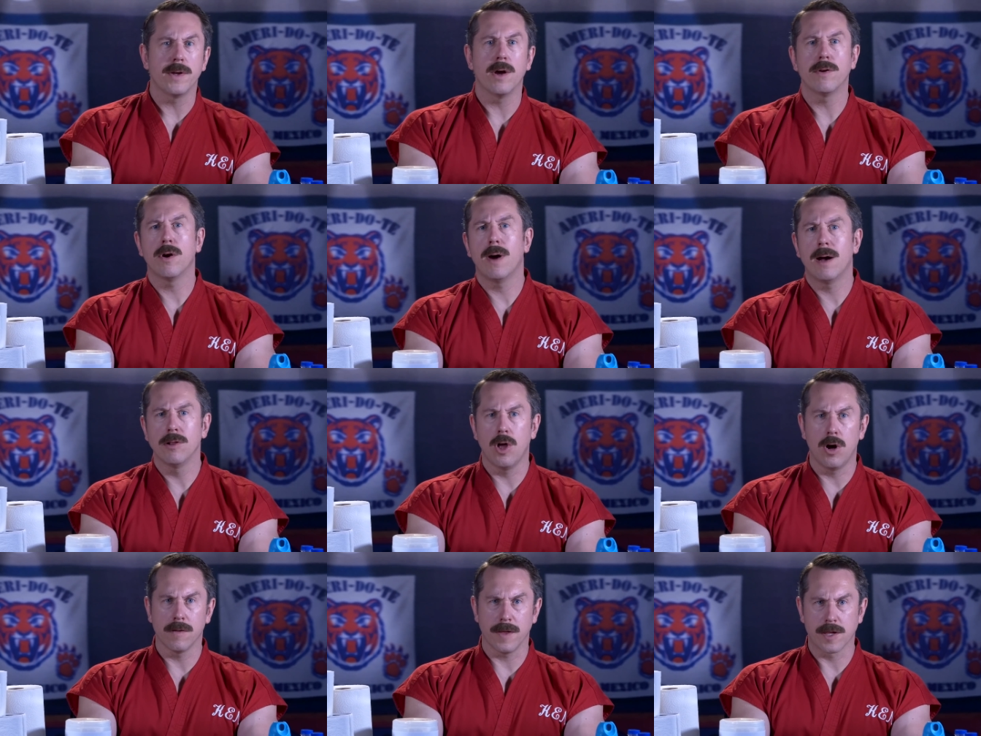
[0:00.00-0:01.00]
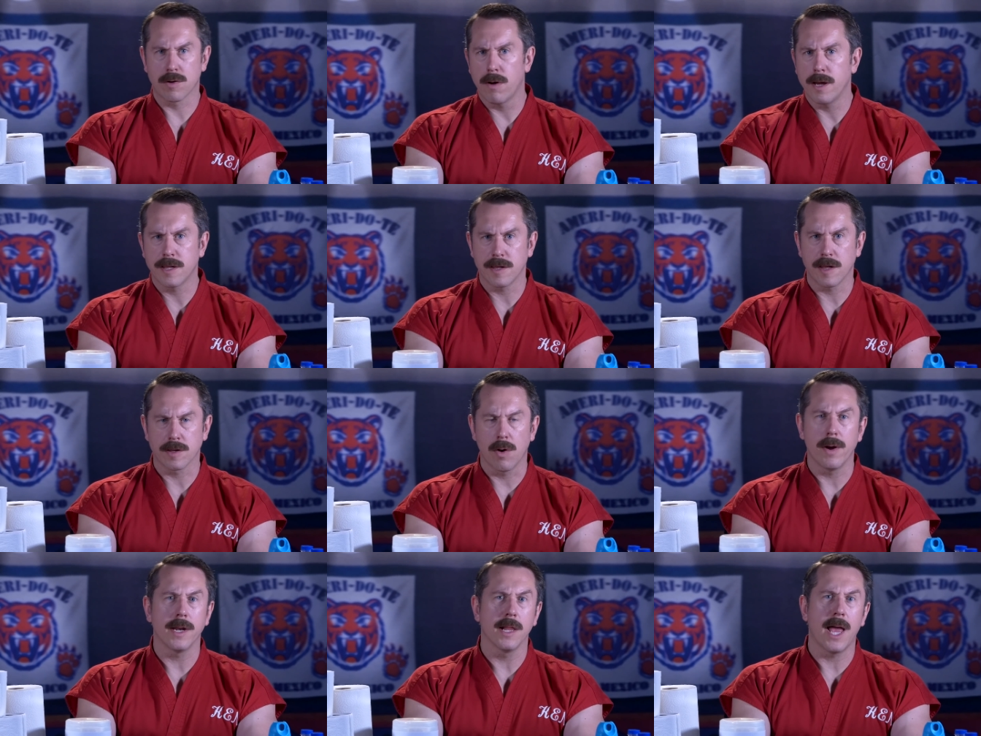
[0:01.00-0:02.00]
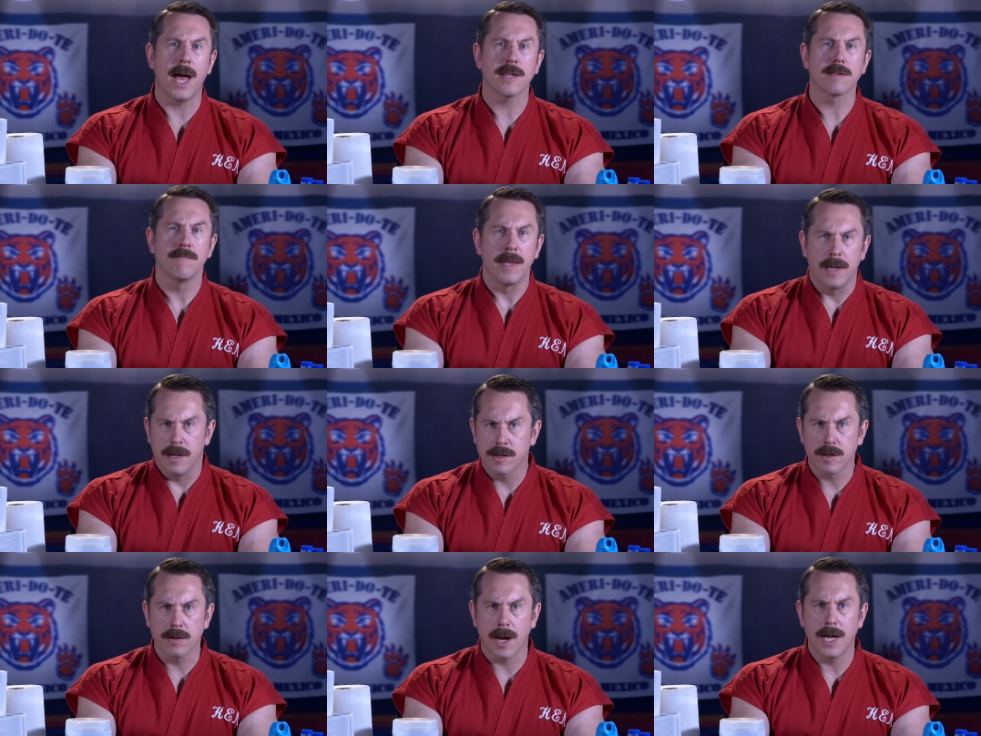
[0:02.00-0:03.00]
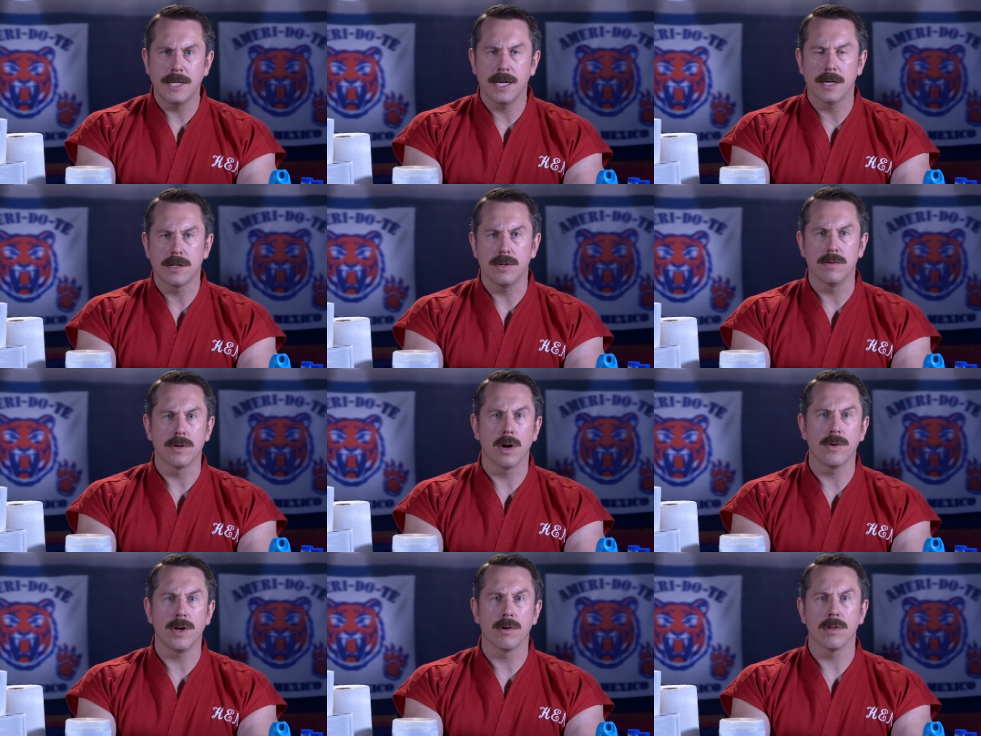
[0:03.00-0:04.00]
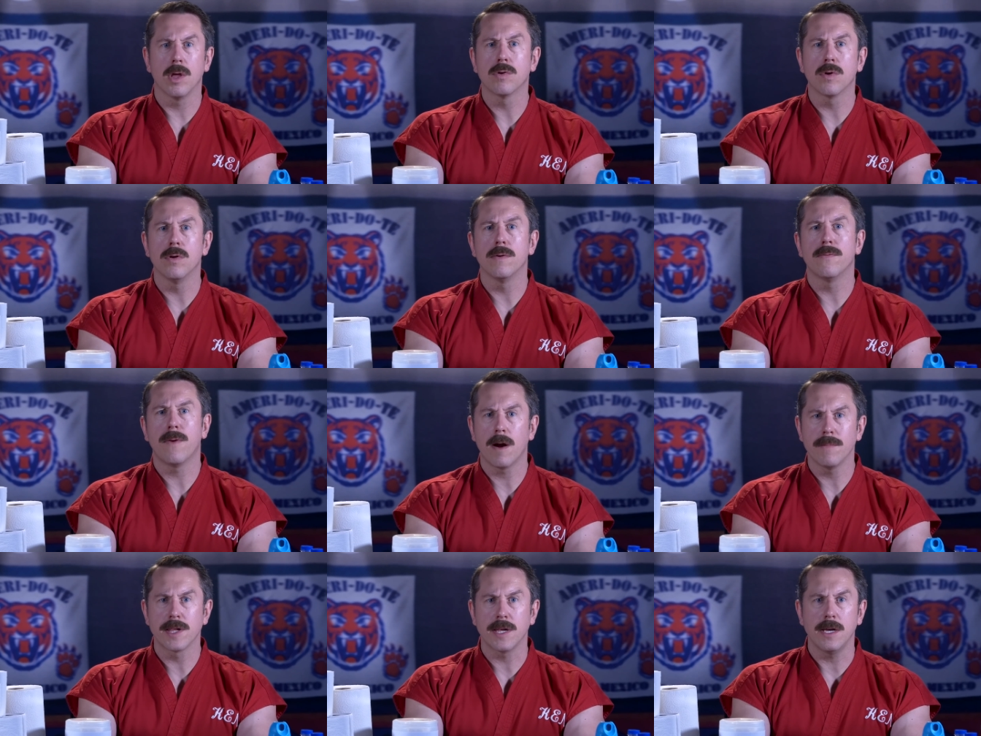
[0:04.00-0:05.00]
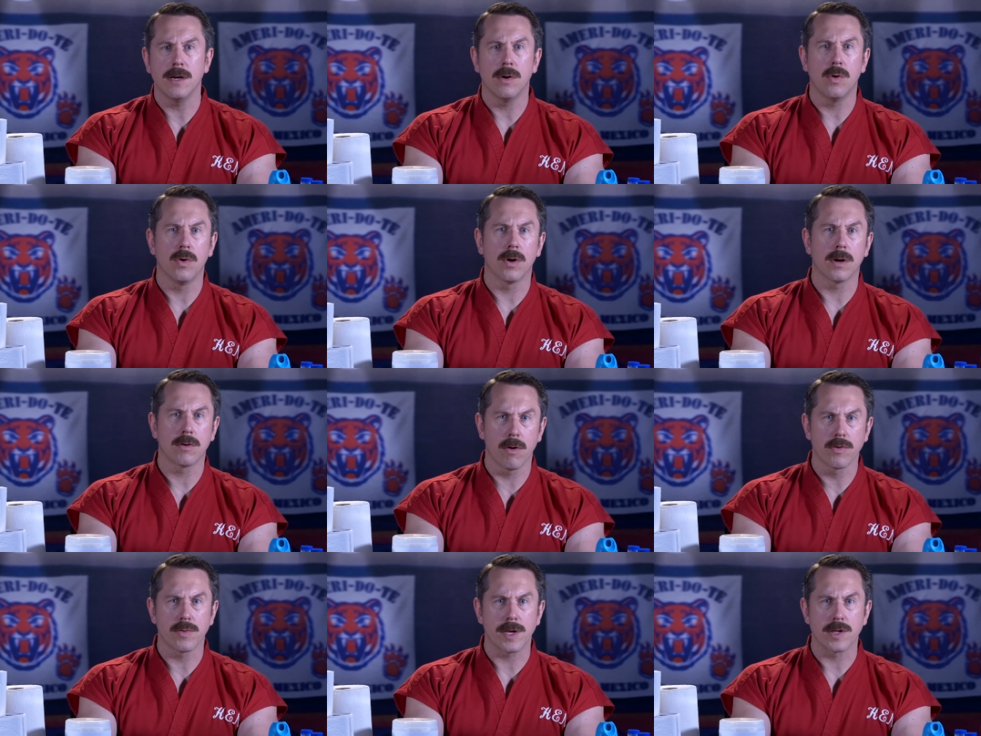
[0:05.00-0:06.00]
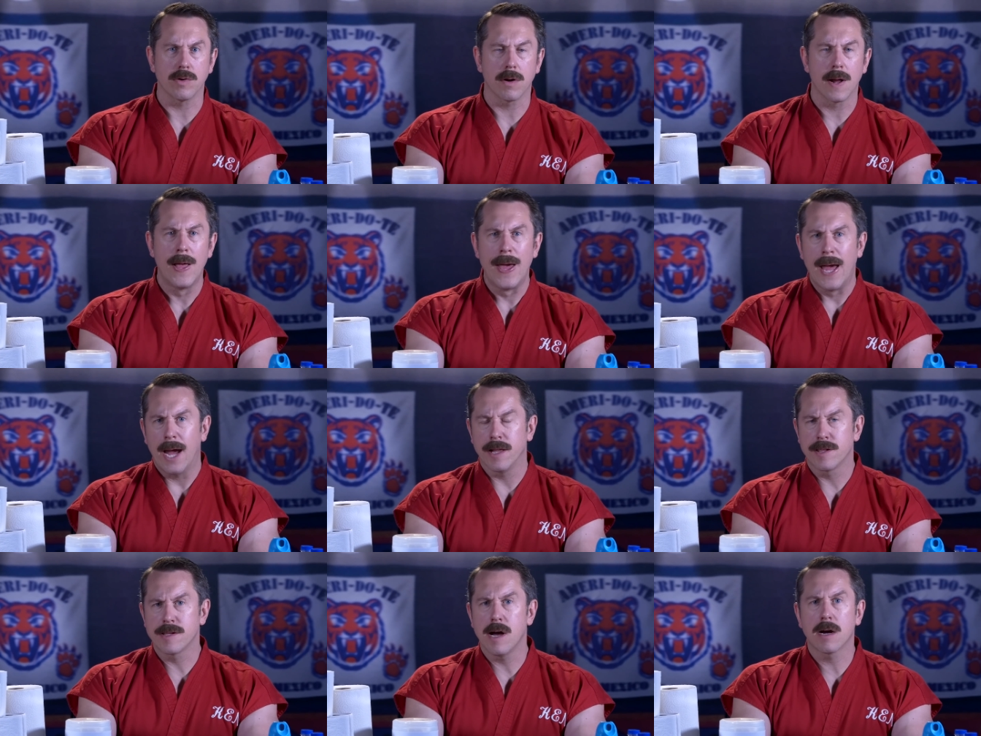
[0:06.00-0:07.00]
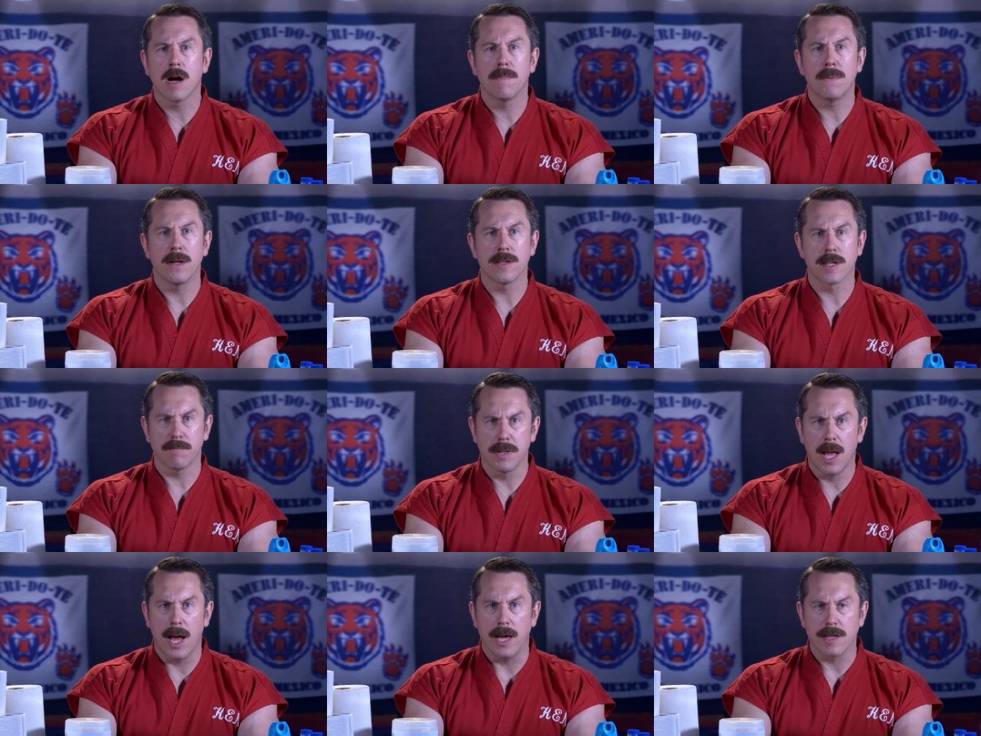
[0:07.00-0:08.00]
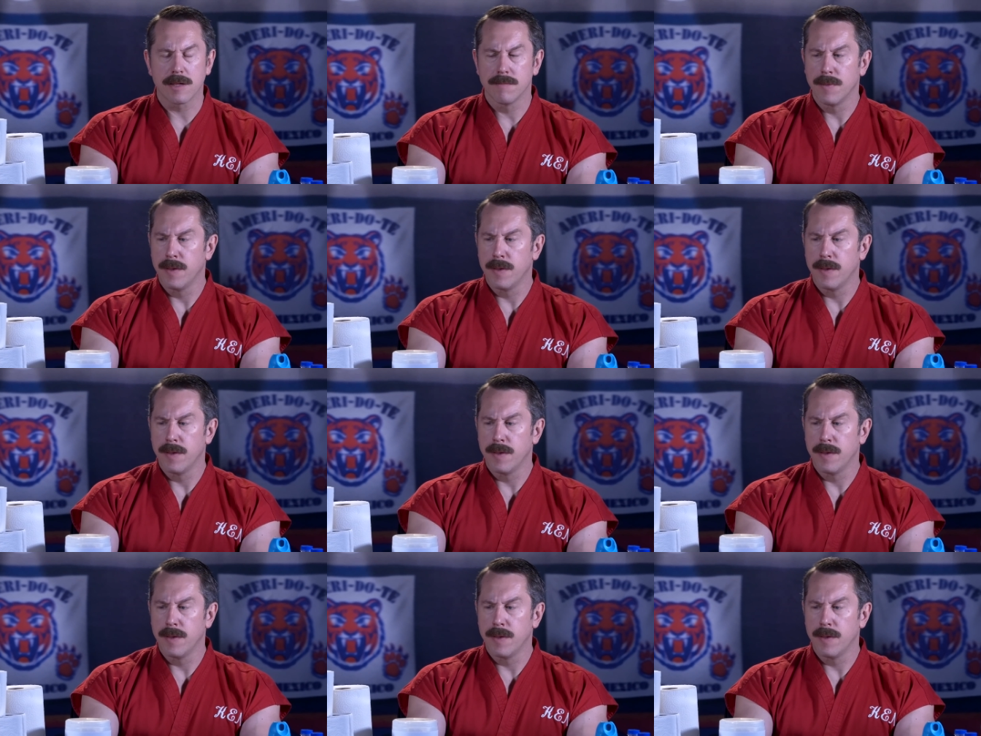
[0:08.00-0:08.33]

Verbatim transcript: don't know how long this crisis is going to last, it's a good idea to go to your local pharmacy or grocery store and stock up on supplies